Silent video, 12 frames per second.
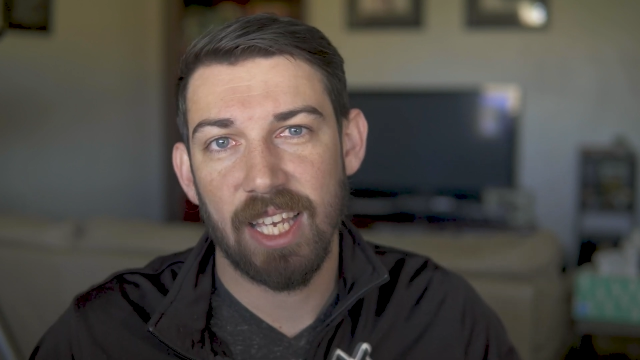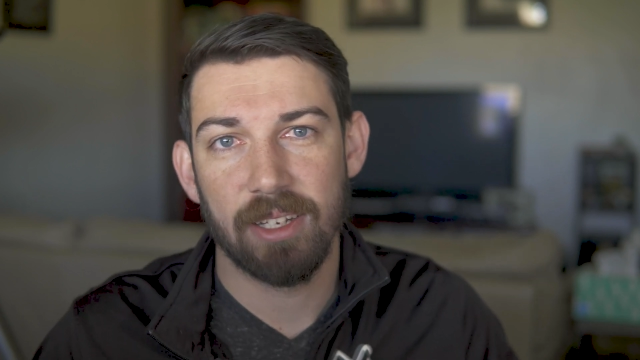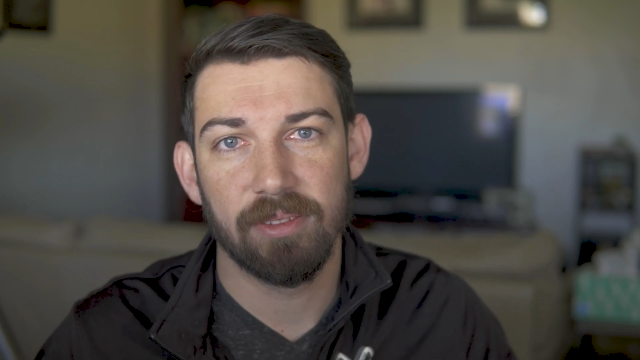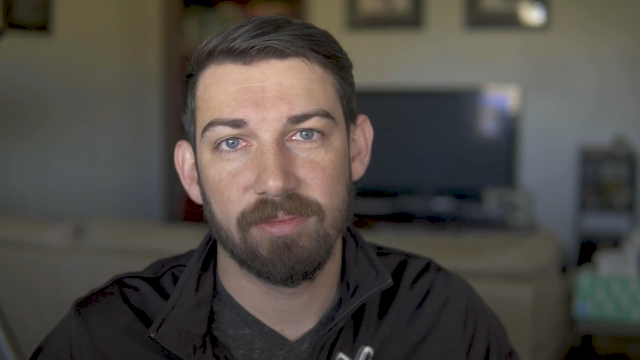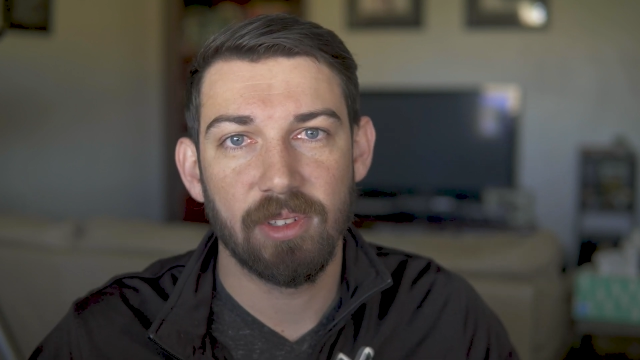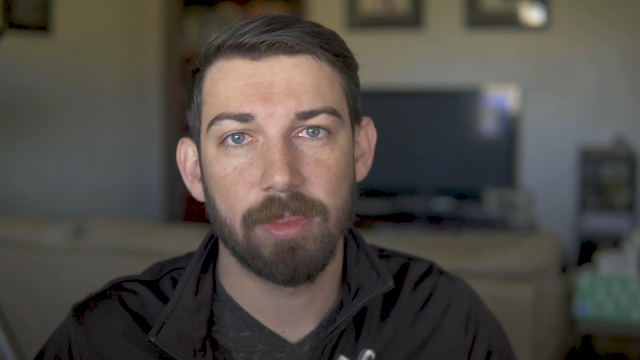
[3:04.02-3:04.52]

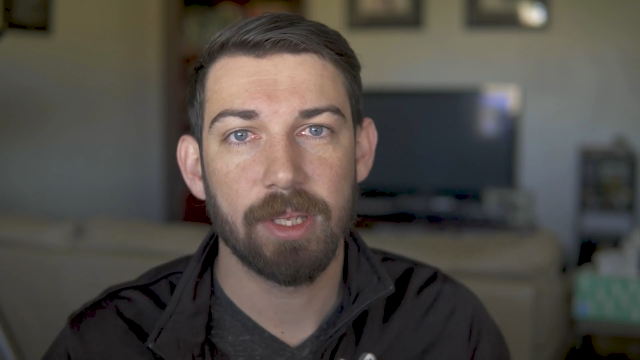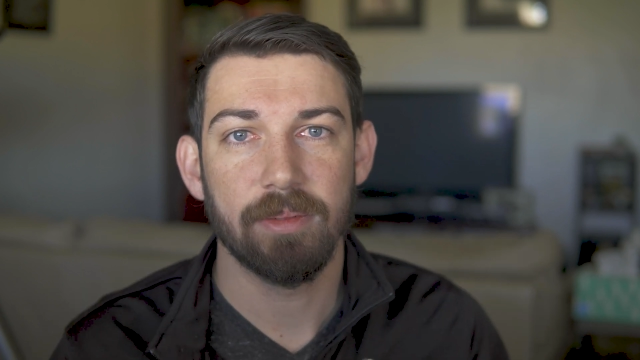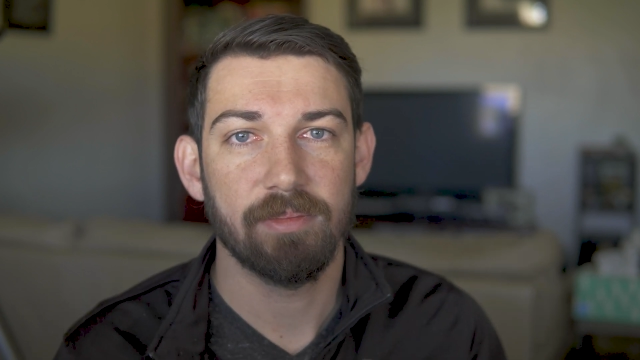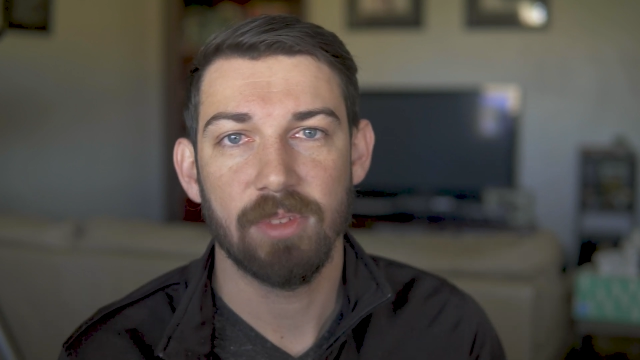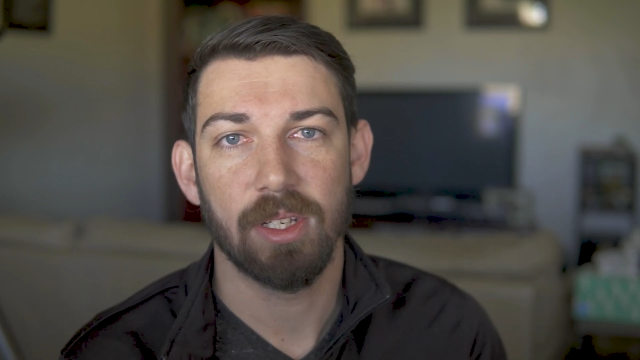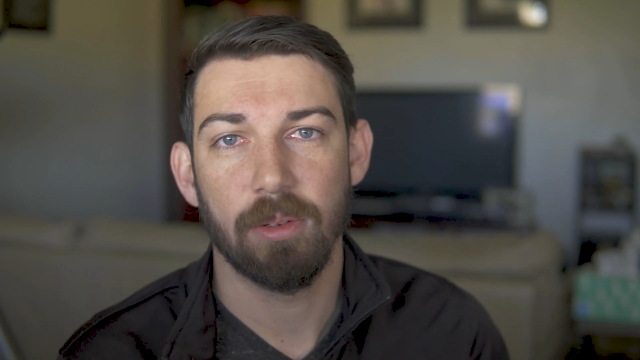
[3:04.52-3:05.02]

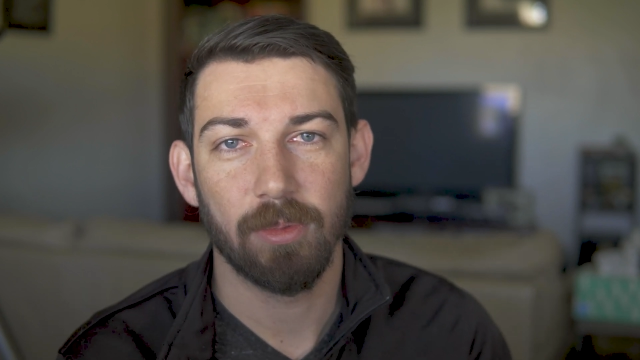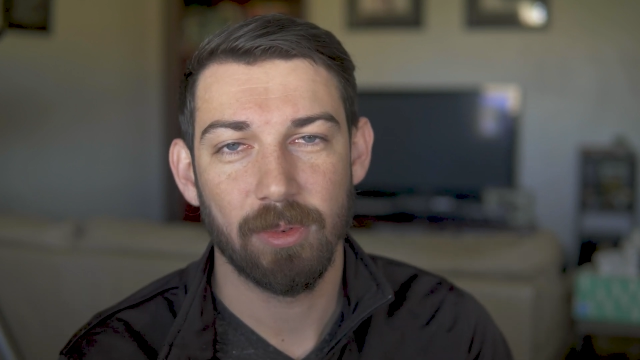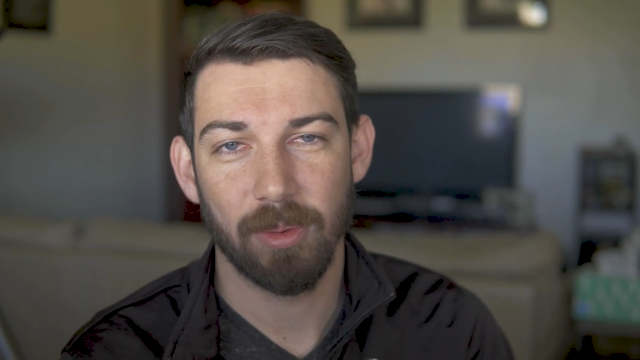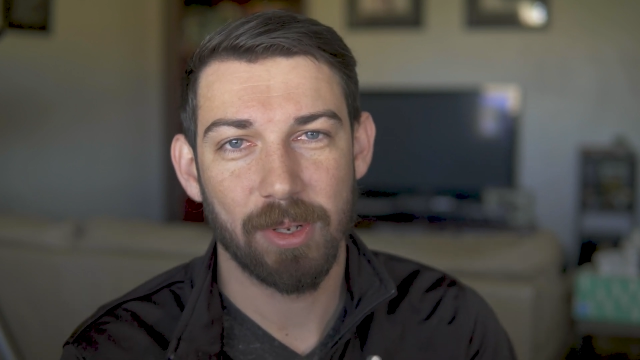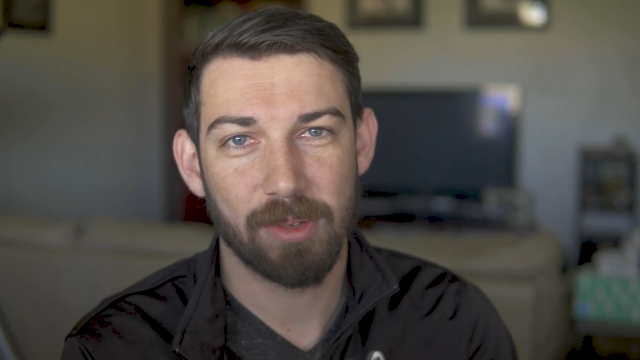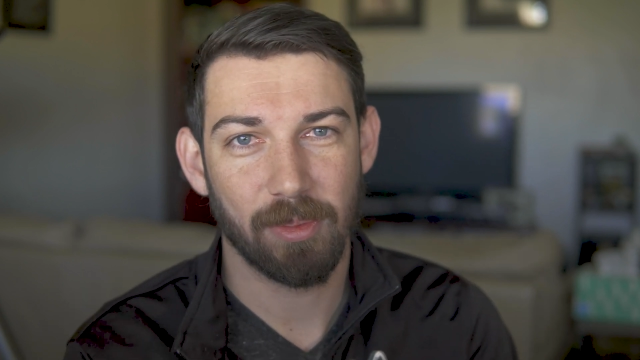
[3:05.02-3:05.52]

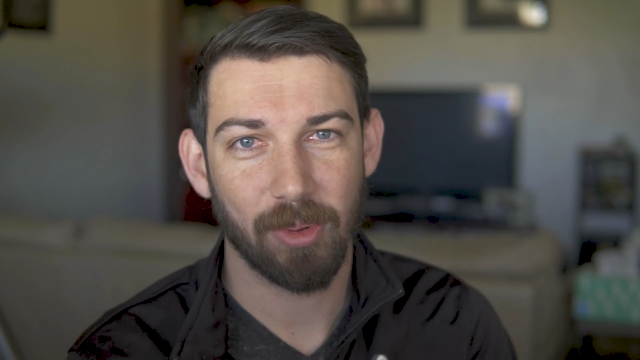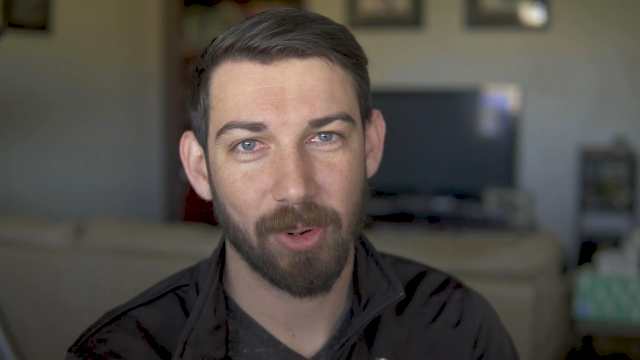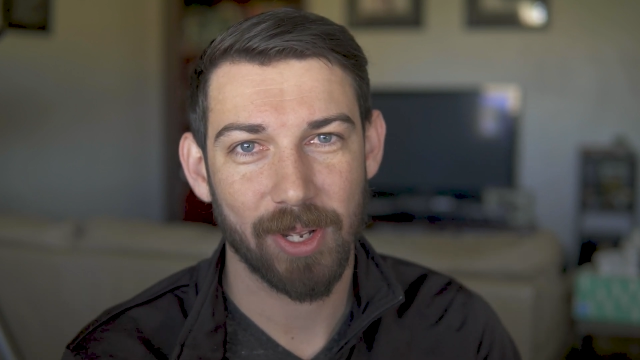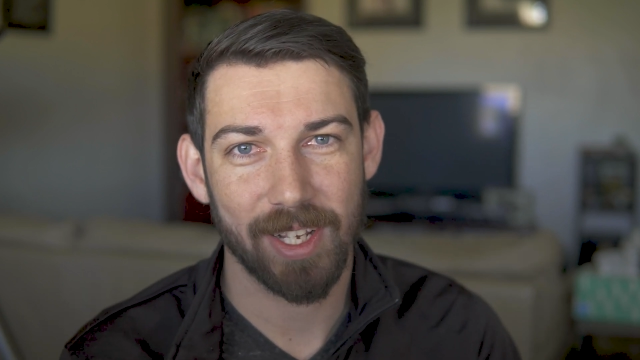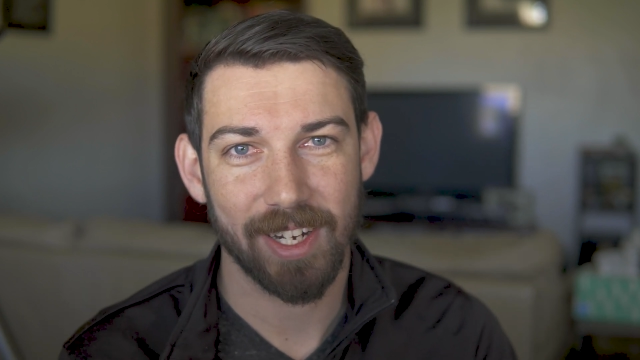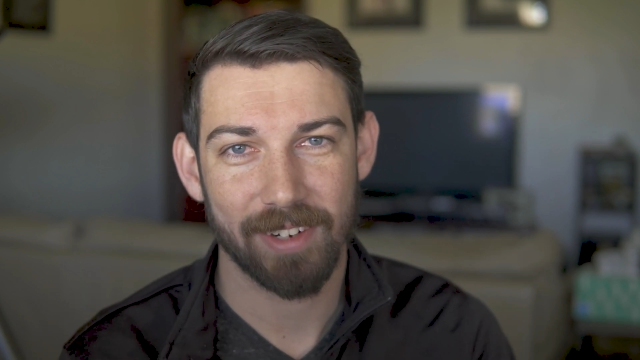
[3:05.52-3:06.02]
nobody's
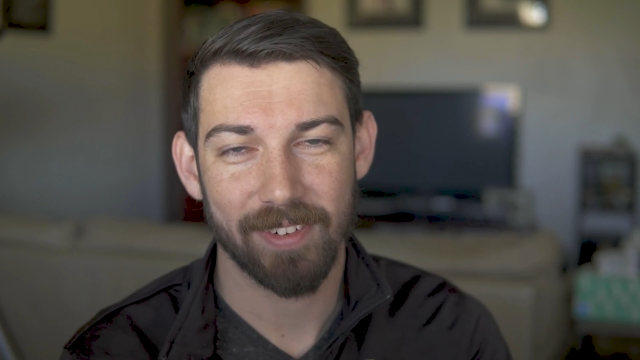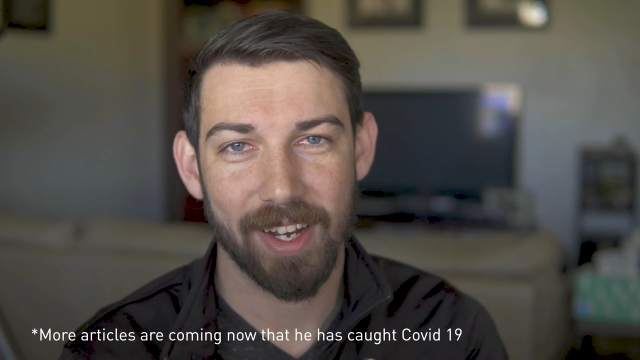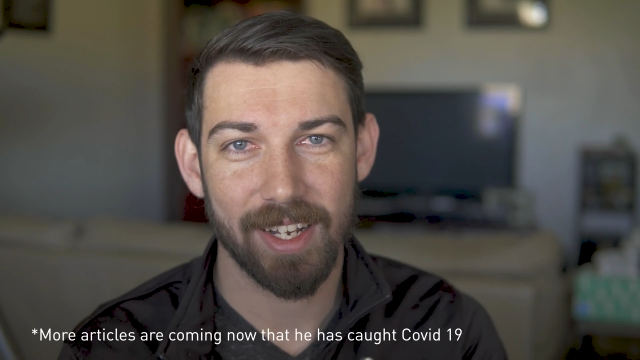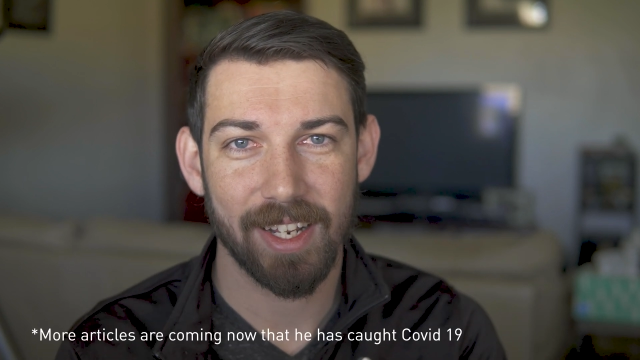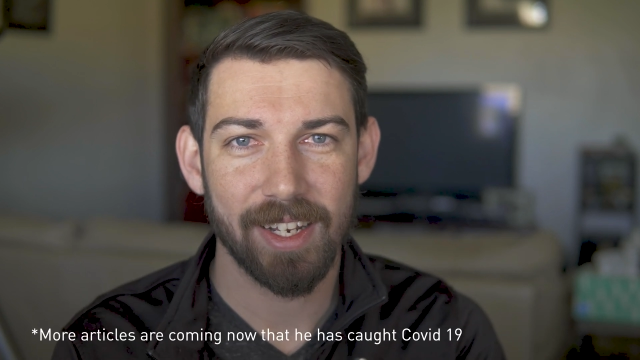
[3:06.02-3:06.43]
reporting on it, right?